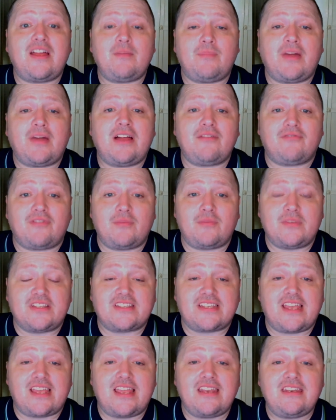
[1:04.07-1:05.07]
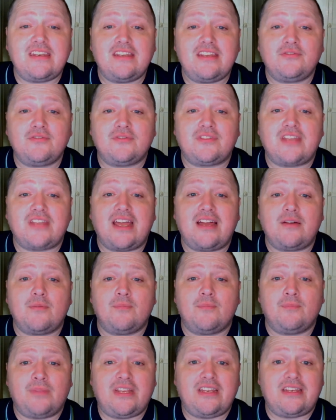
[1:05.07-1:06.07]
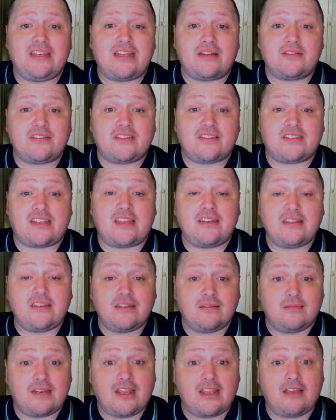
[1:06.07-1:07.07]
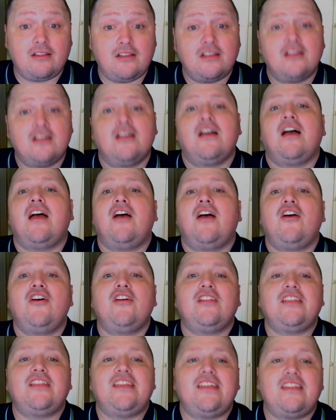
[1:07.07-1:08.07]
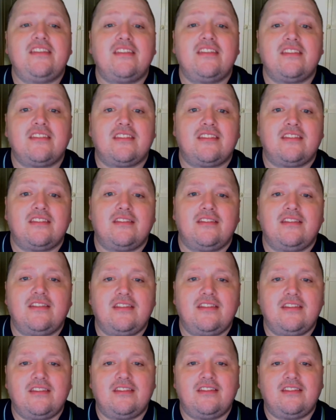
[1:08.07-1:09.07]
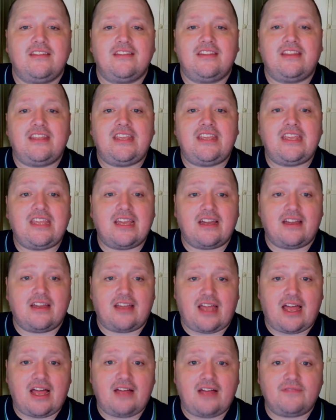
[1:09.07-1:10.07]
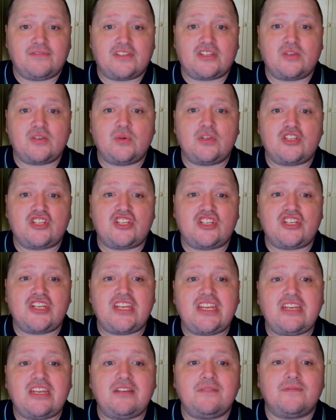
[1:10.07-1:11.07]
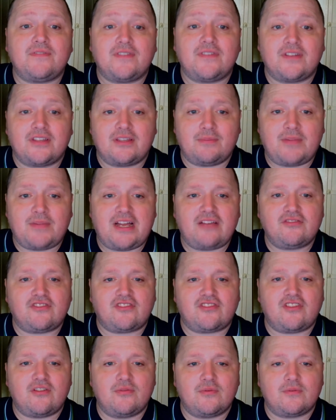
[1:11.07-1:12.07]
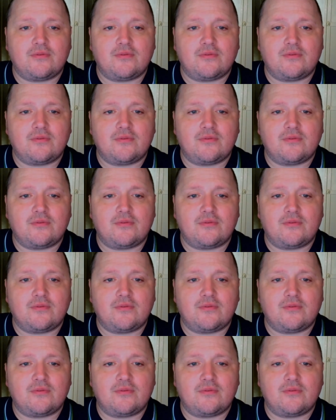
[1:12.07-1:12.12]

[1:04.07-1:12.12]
back from a 10-0 down, being down 10-0 early in the half to achieve the milestone.